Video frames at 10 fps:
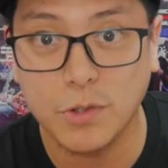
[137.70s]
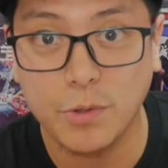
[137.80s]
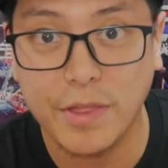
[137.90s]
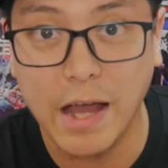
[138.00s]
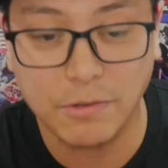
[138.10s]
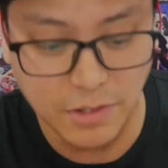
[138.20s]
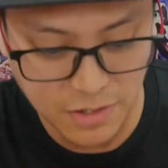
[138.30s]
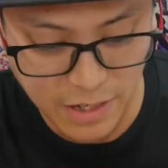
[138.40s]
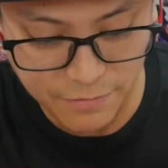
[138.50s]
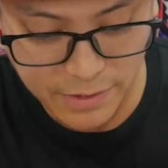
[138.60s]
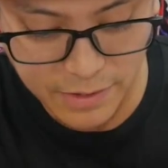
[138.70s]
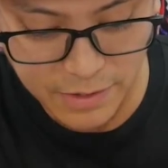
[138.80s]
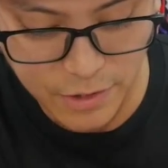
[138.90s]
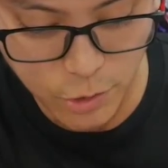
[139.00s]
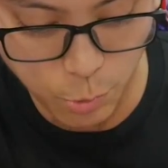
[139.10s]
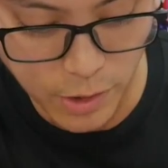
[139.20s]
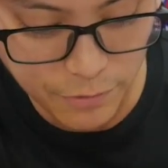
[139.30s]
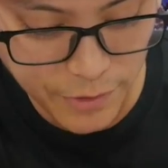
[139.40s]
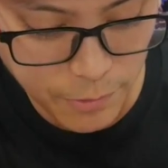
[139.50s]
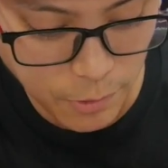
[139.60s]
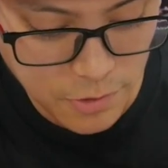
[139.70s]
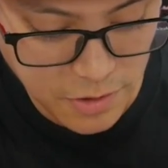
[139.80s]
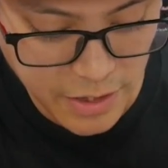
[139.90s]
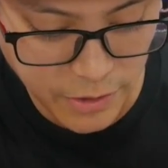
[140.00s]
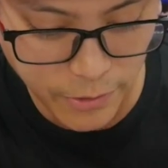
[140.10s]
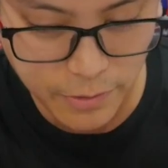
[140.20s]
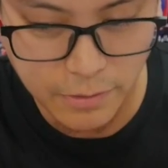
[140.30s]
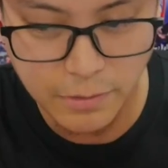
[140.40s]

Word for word: 2007. It's a 12-year-old sneaker.